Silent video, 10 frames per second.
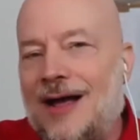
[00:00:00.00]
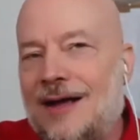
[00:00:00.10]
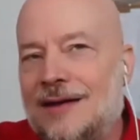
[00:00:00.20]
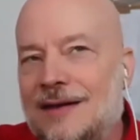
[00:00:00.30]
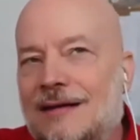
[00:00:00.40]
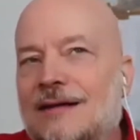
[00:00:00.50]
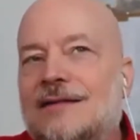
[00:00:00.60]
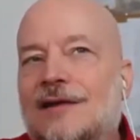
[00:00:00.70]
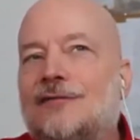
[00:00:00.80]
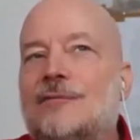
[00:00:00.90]
And the
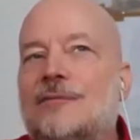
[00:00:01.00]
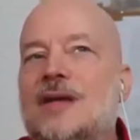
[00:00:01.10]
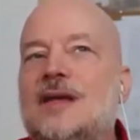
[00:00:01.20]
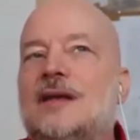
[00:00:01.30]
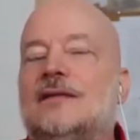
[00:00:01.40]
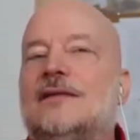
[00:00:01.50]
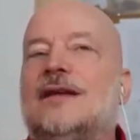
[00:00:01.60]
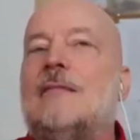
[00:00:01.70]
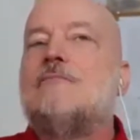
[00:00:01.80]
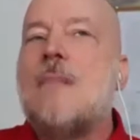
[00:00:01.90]
idea for me is to
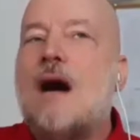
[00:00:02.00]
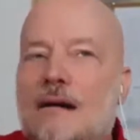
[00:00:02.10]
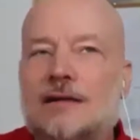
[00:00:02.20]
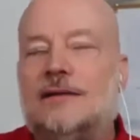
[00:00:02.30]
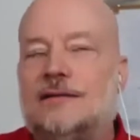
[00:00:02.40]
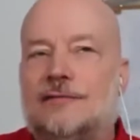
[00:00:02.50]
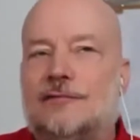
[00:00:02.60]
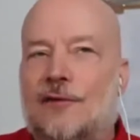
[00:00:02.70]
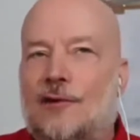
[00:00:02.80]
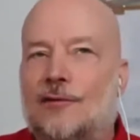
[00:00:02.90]
get marketers
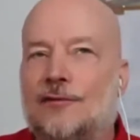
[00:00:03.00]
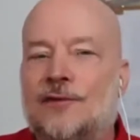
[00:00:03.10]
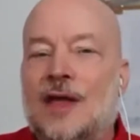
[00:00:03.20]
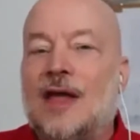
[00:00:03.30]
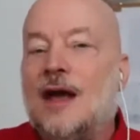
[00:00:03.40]
involved.